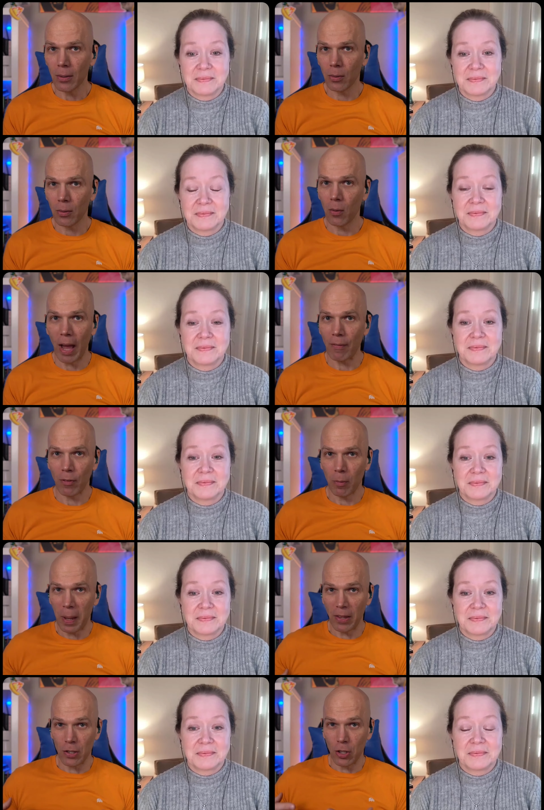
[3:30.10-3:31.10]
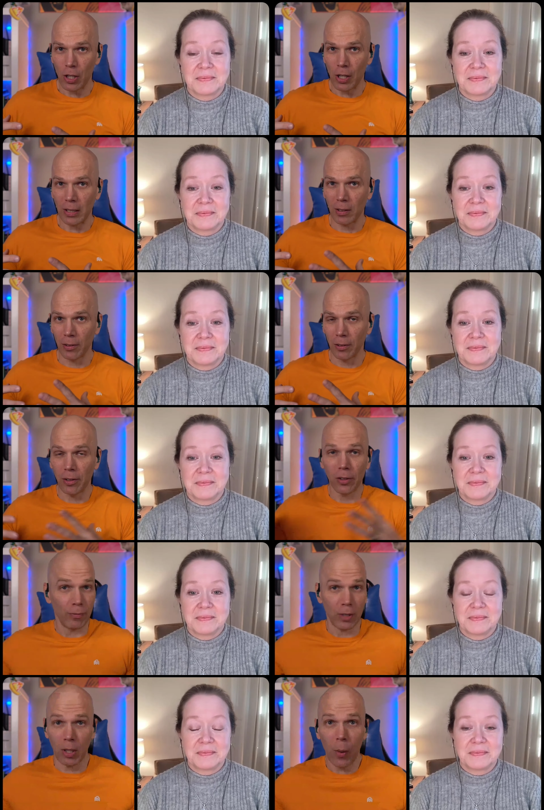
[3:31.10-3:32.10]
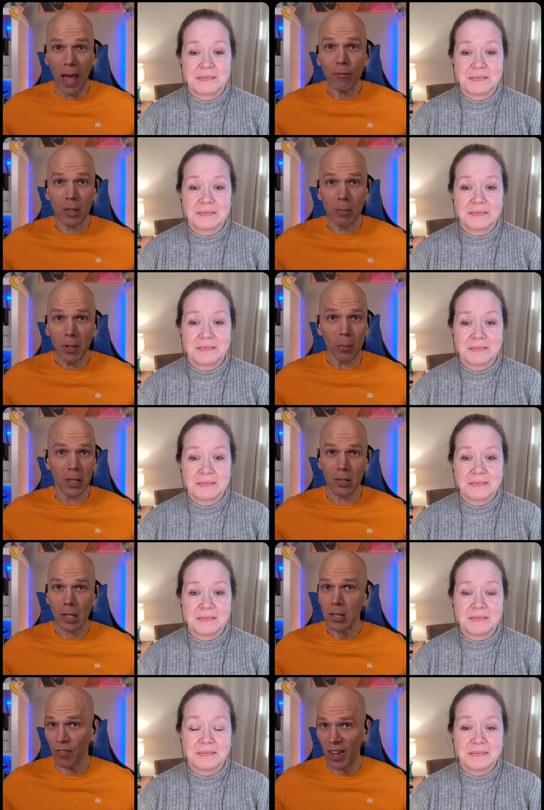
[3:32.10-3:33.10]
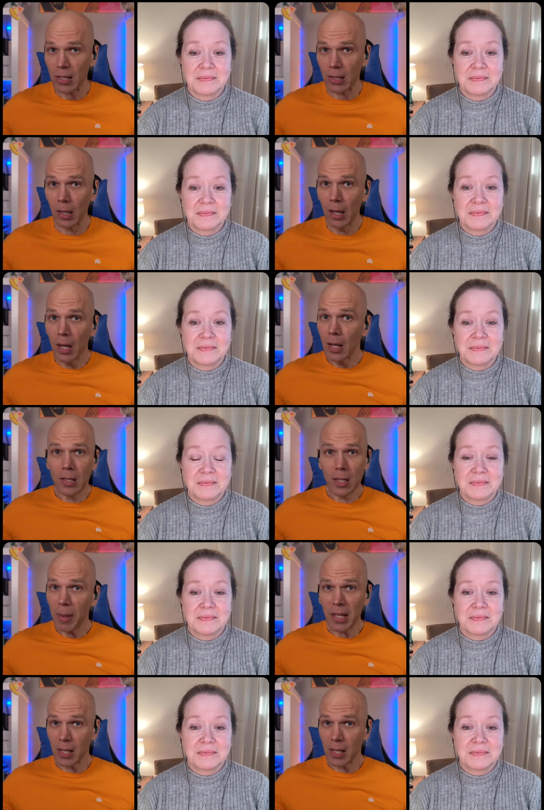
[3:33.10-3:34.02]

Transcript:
Speaker 1: you know having to pay this you know hefty bill because let's face it some of these